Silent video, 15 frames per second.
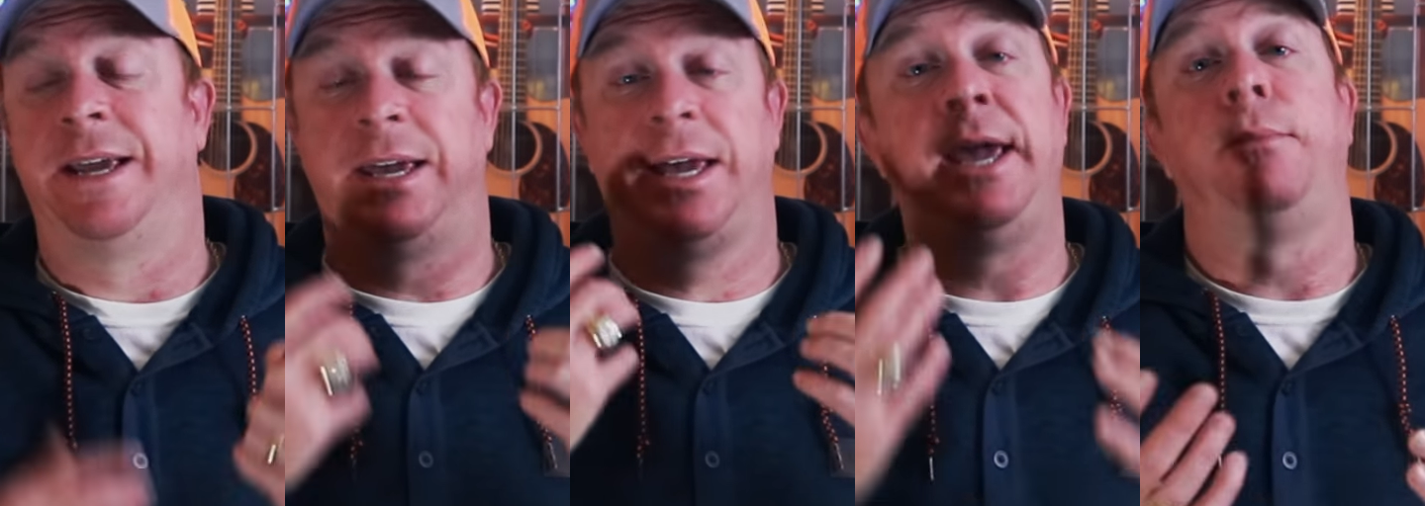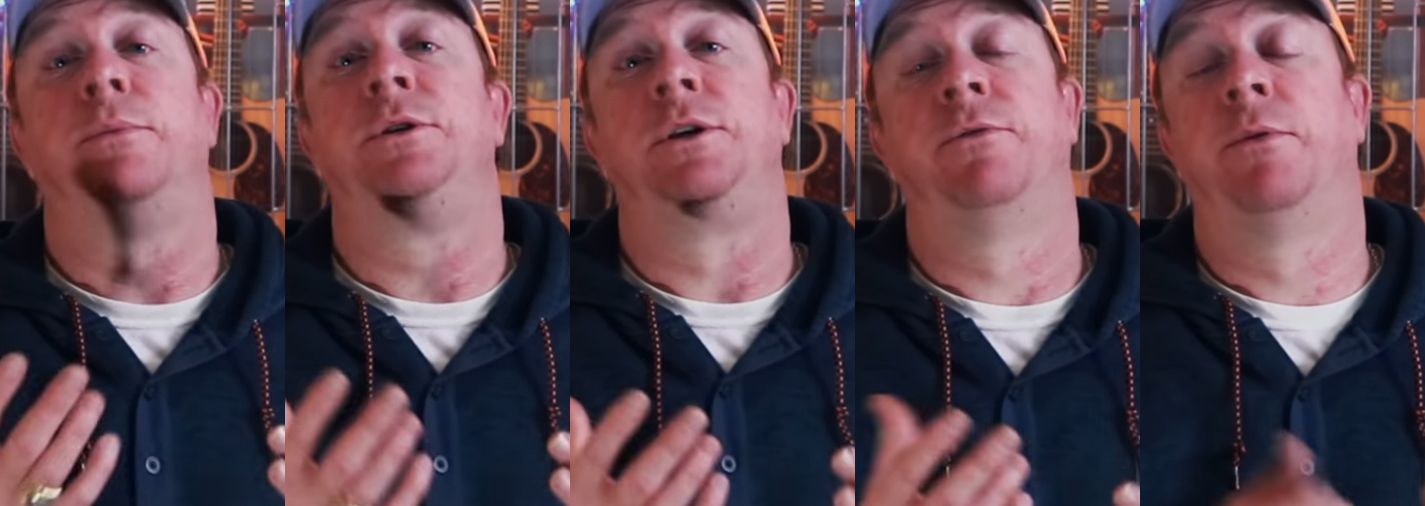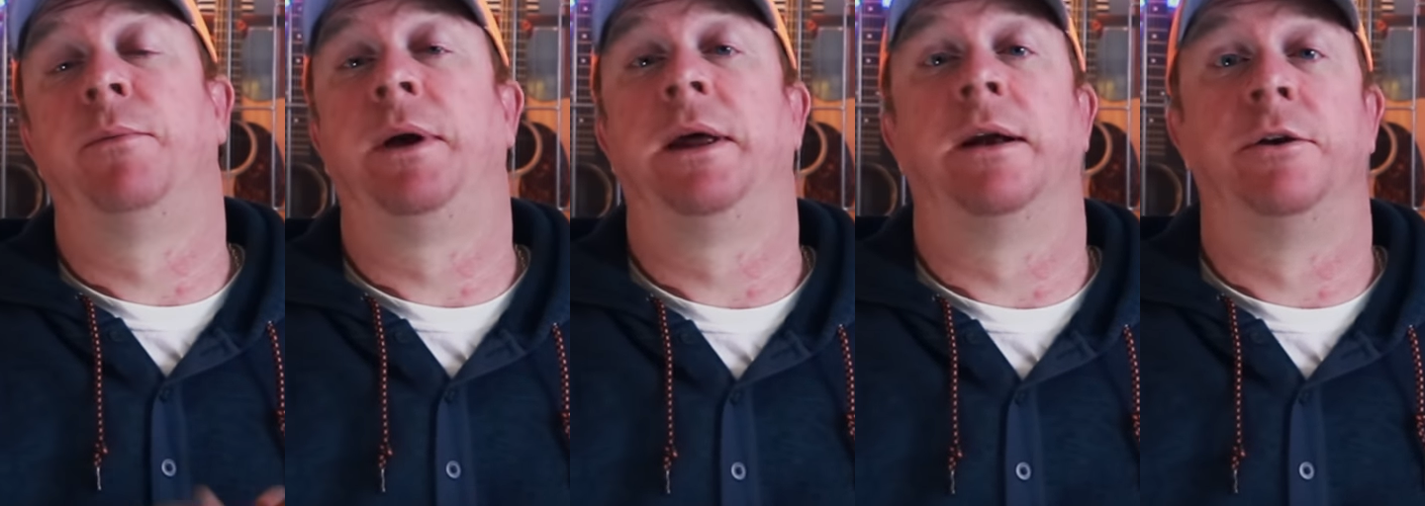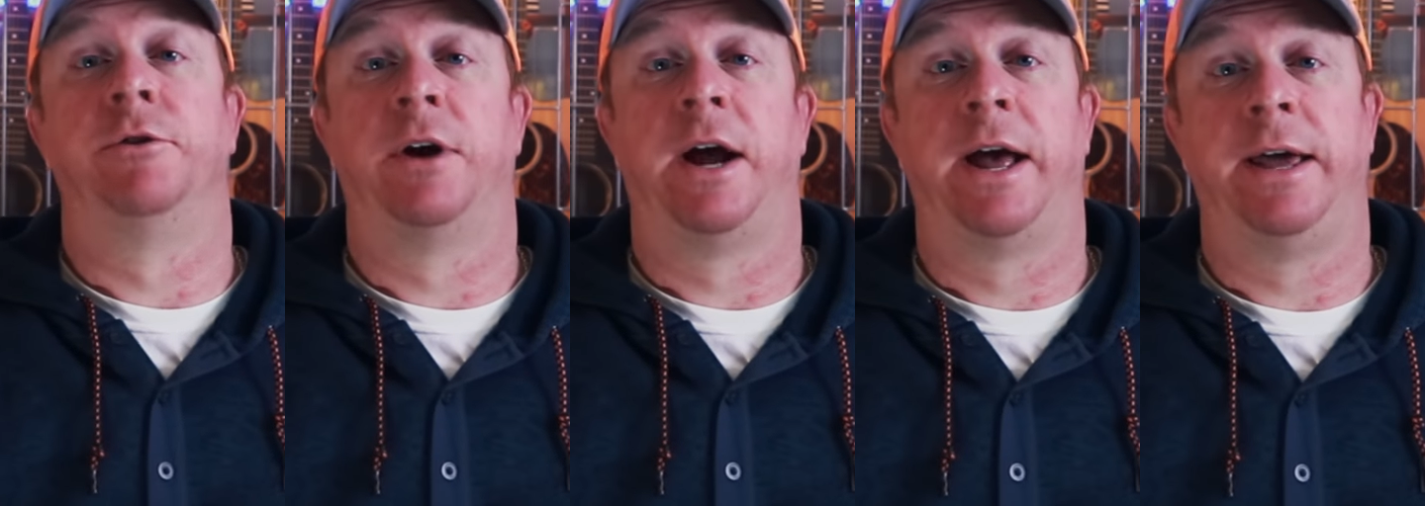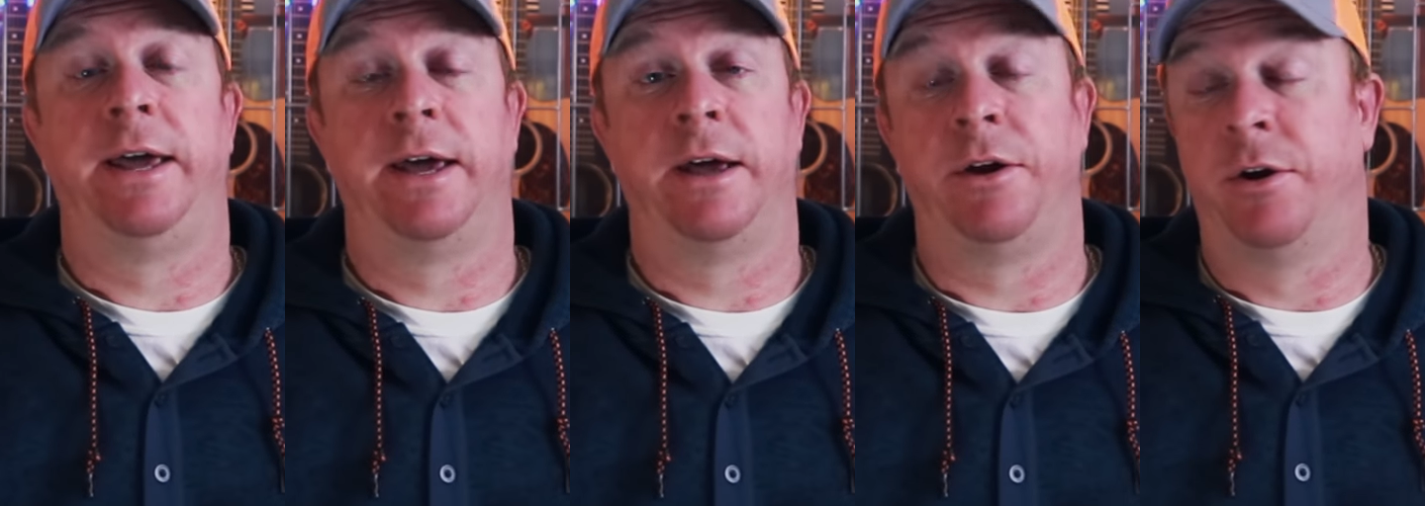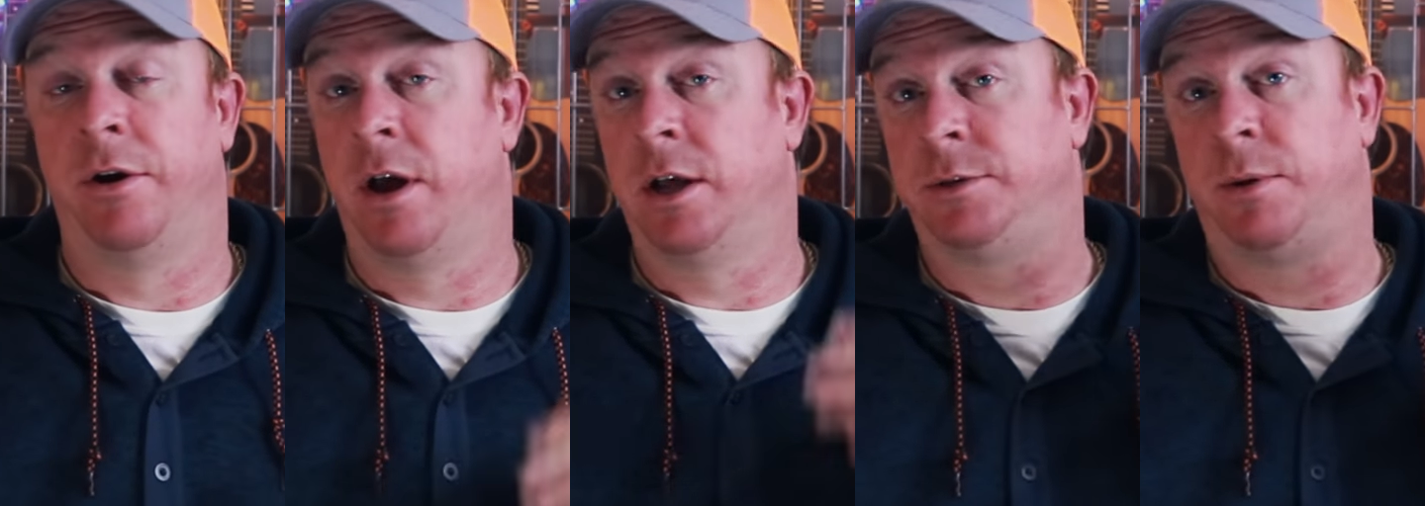It keeps you from getting a dry hit.
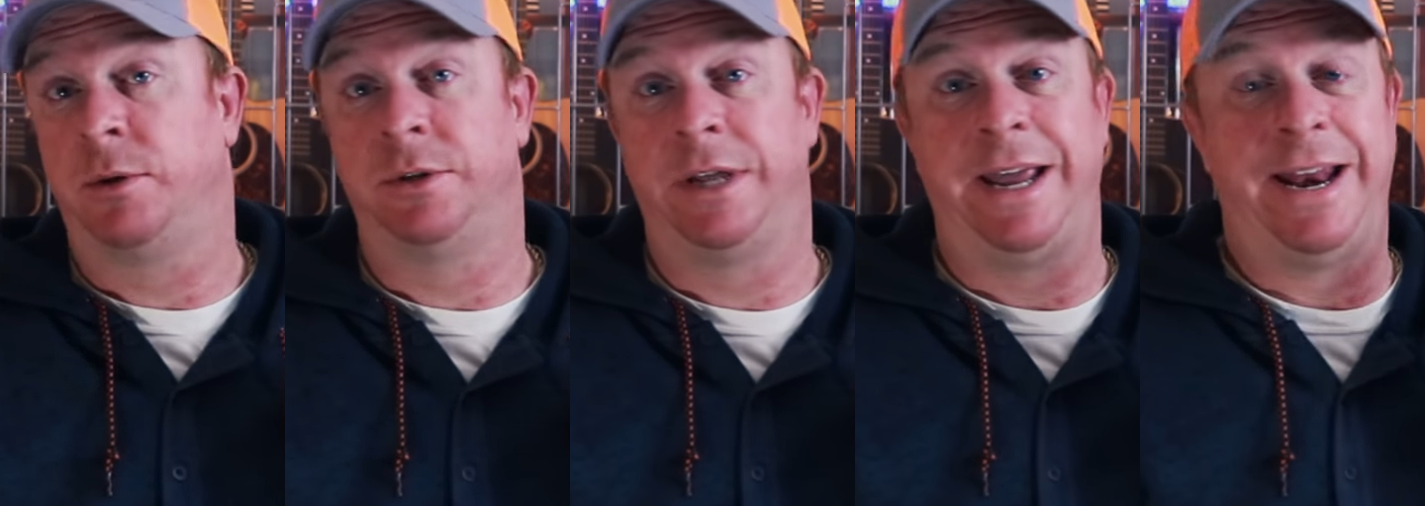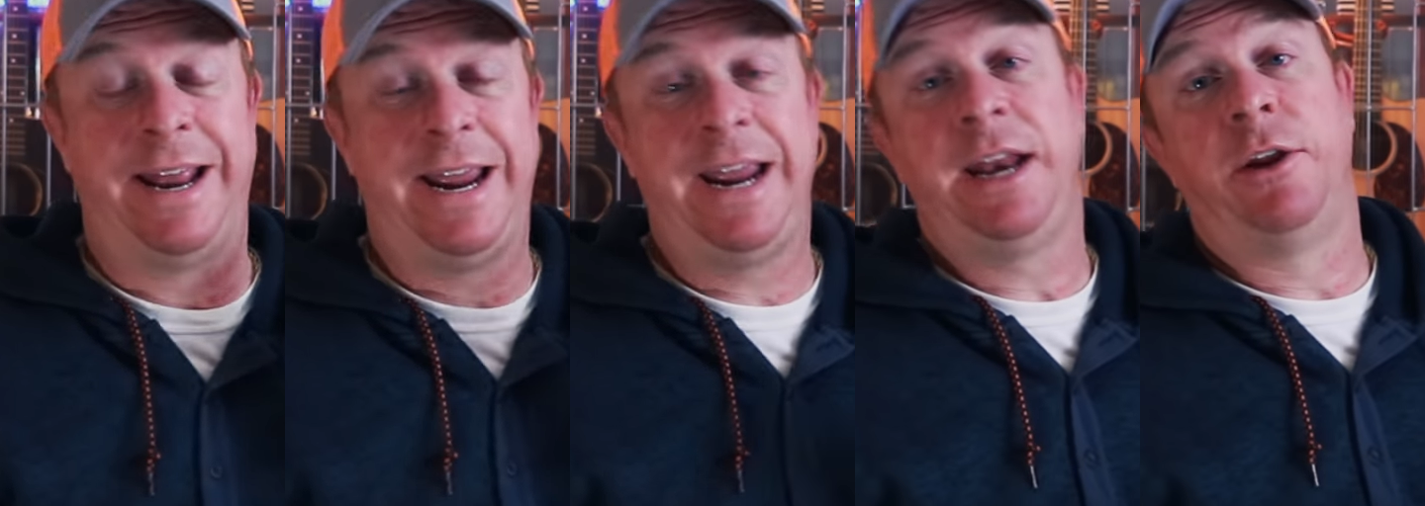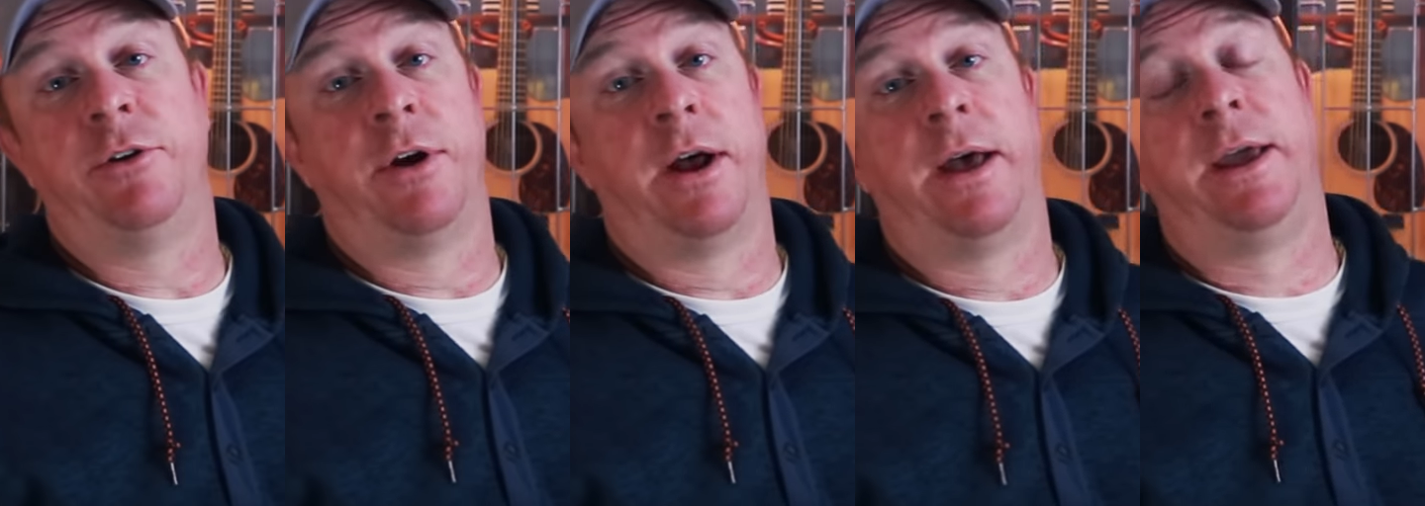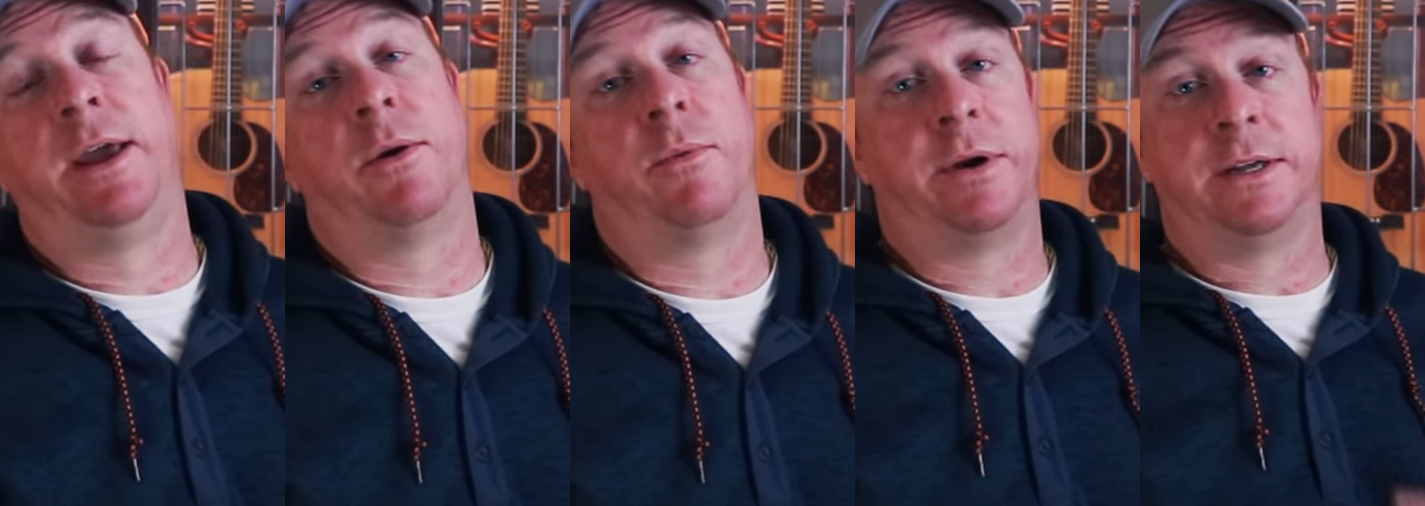You're not supposed to get any dry hit.